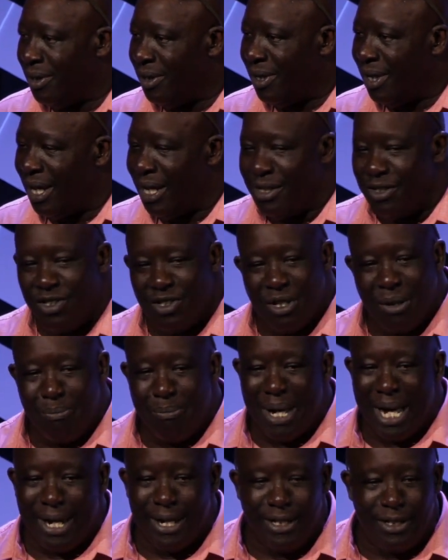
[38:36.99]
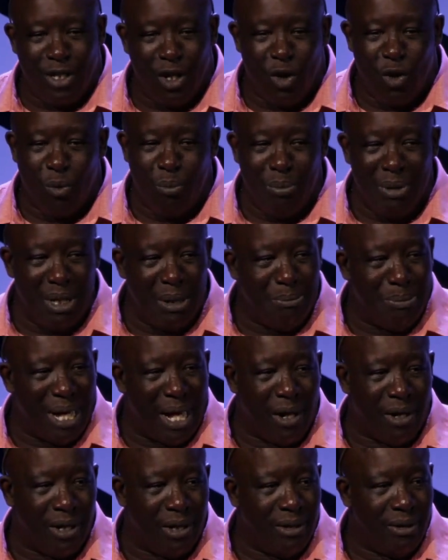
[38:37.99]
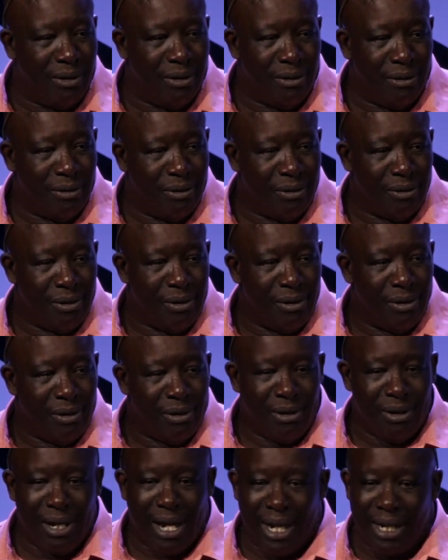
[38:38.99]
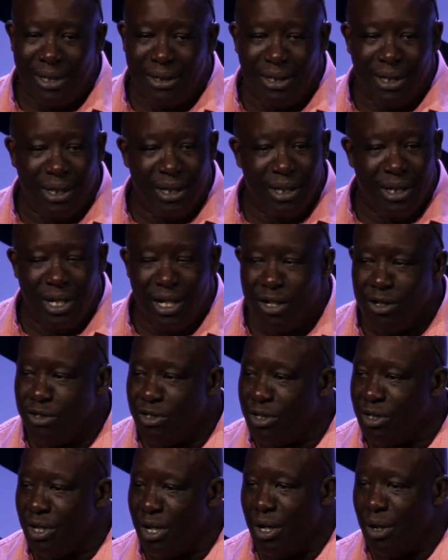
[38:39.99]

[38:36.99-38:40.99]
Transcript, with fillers: and somebody told me about it 19 years ago.